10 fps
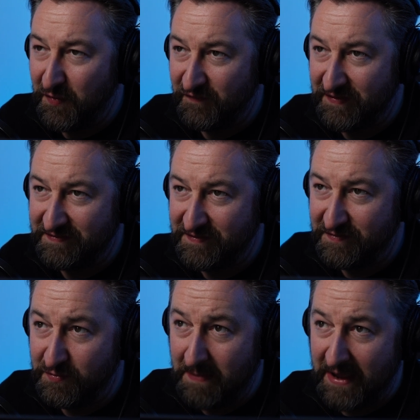of
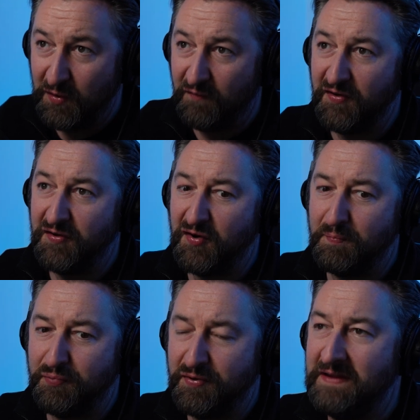listeners who may not have heard our
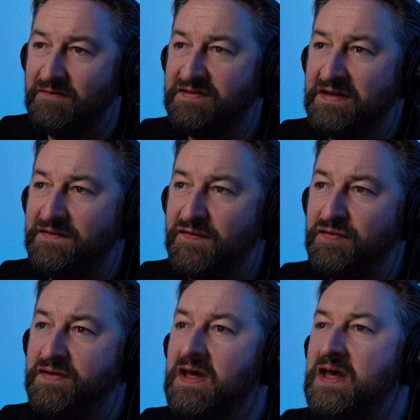previous interviews,